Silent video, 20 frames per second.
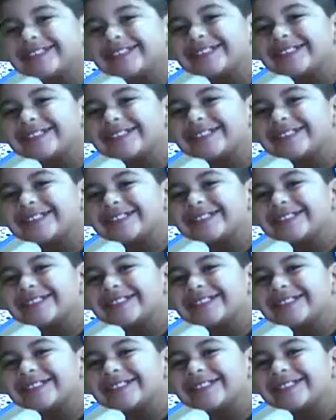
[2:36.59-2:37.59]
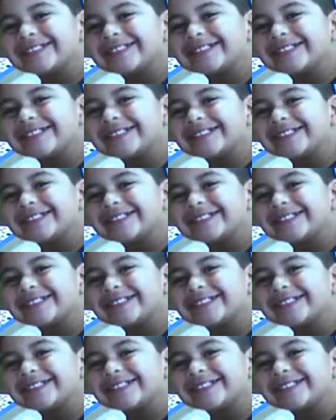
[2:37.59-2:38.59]

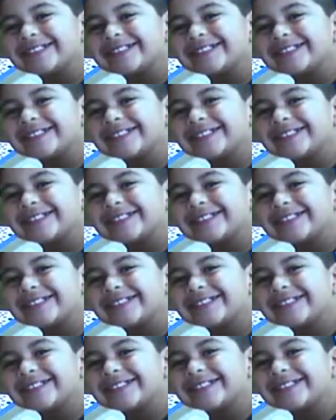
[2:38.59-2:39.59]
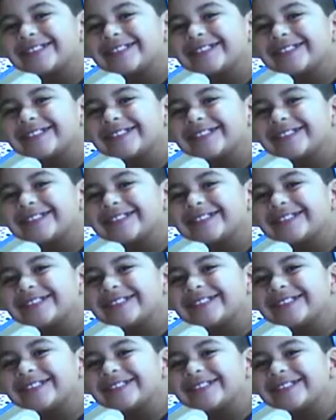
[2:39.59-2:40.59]

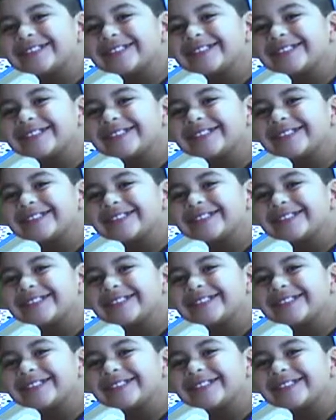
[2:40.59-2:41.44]
This person isn't speaking.